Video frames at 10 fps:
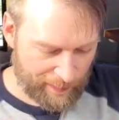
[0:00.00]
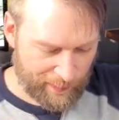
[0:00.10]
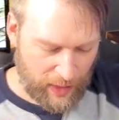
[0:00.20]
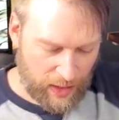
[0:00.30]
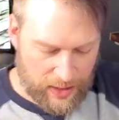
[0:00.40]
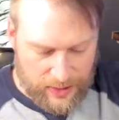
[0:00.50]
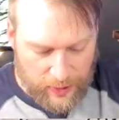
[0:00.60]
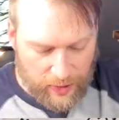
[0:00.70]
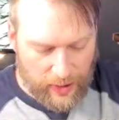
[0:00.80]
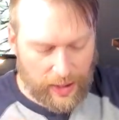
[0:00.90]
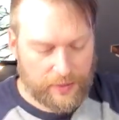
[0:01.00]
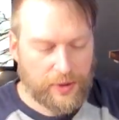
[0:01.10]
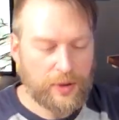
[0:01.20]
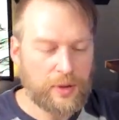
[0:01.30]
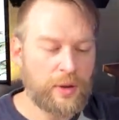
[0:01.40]
because we don't have
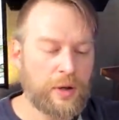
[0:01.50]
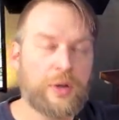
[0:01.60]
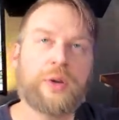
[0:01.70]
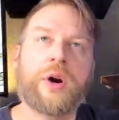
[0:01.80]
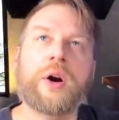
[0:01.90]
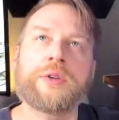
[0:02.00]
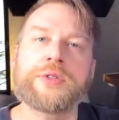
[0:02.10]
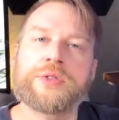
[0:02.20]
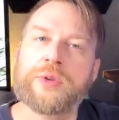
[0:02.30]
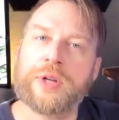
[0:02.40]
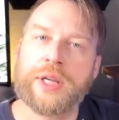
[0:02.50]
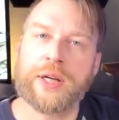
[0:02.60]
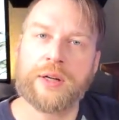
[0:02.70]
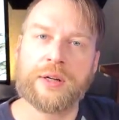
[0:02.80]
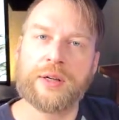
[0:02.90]
a good art store
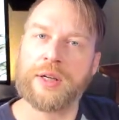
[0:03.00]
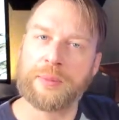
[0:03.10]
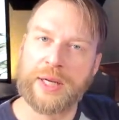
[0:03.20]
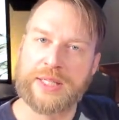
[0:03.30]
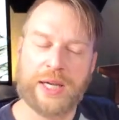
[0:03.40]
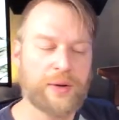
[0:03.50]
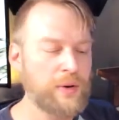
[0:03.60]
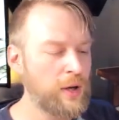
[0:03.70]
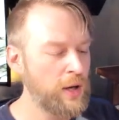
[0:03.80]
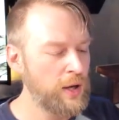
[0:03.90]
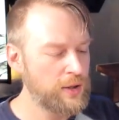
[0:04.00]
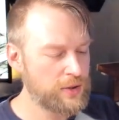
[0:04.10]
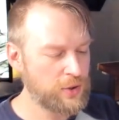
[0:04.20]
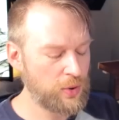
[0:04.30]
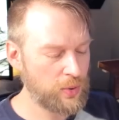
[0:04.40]
here in my town.
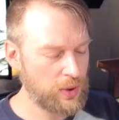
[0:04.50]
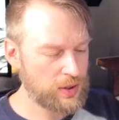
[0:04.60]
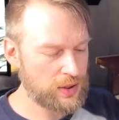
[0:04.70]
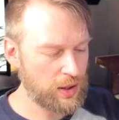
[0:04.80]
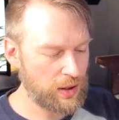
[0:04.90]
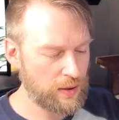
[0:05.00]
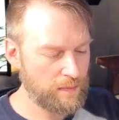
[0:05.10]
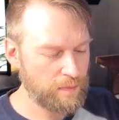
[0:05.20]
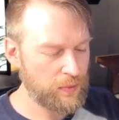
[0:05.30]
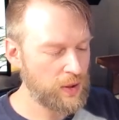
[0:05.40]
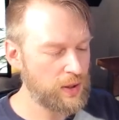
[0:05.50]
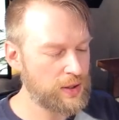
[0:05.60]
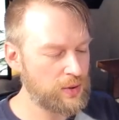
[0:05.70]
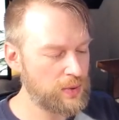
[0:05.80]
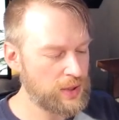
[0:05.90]
So it's
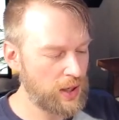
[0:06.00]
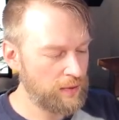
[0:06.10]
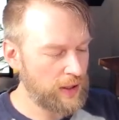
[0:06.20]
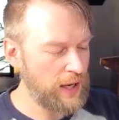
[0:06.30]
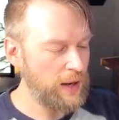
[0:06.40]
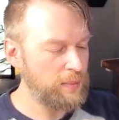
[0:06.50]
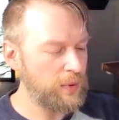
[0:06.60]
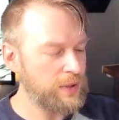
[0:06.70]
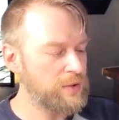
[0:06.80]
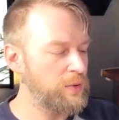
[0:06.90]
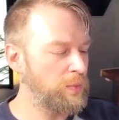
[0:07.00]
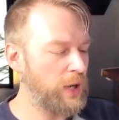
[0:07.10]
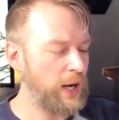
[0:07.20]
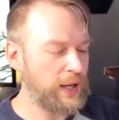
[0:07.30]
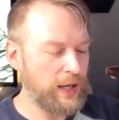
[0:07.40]
always kind of a gamble as to
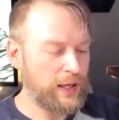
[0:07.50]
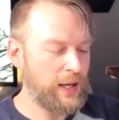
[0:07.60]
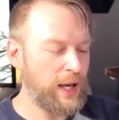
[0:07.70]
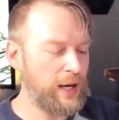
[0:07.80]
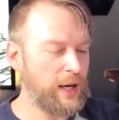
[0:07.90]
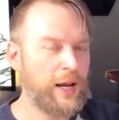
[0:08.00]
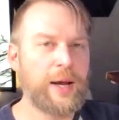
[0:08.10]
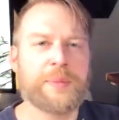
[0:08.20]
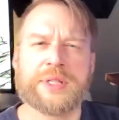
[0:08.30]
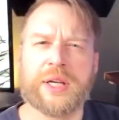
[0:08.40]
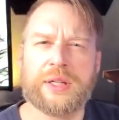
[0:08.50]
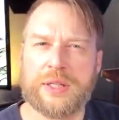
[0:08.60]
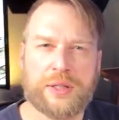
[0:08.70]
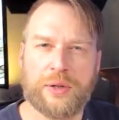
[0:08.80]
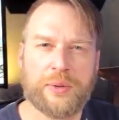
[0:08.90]
what I can get, and Amazon
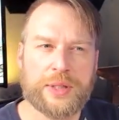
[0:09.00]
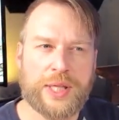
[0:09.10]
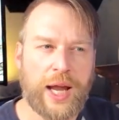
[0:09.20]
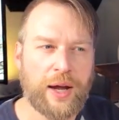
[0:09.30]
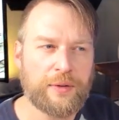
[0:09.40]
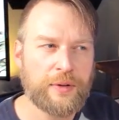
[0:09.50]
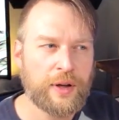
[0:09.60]
doesn't always have